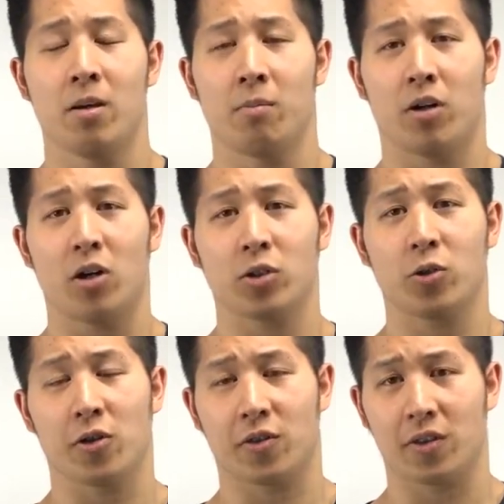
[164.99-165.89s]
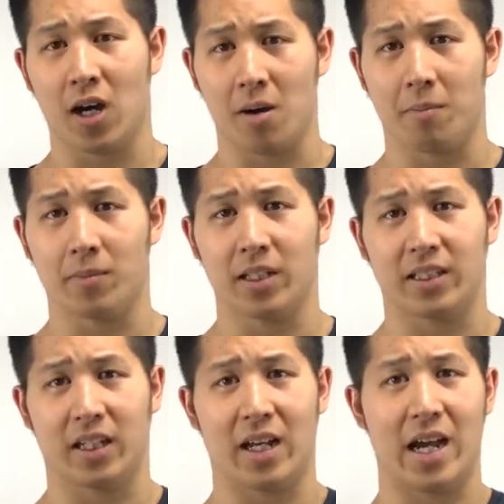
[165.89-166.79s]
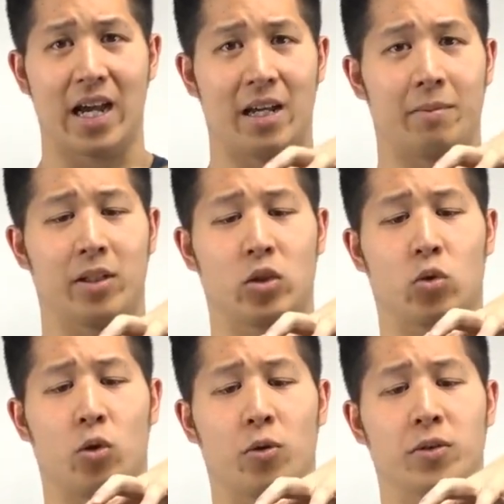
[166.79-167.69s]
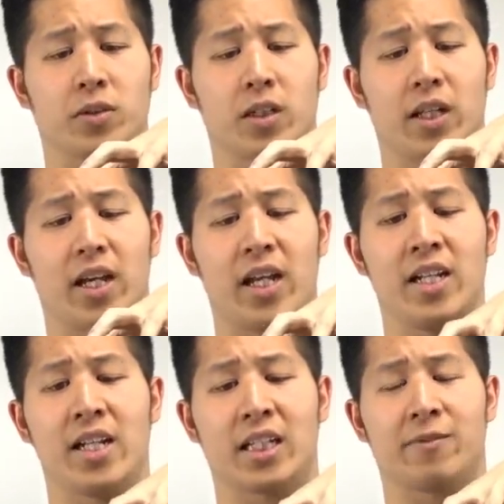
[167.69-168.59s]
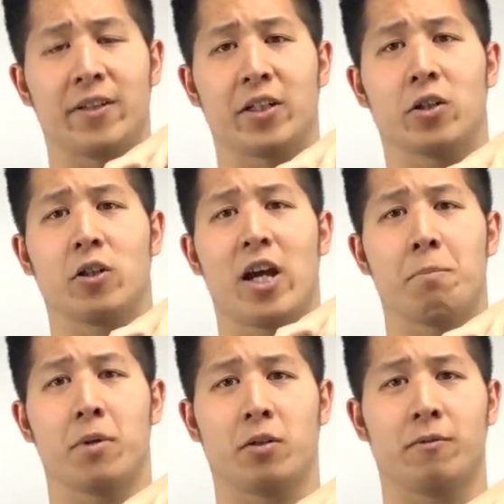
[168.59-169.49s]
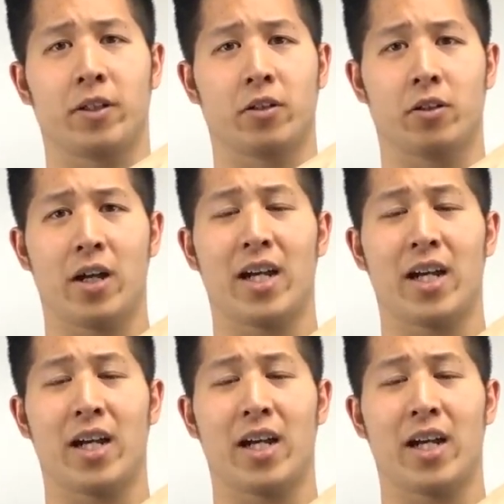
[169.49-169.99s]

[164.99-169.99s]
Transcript: But also your thumb is going to aim towards the index finger and middle finger,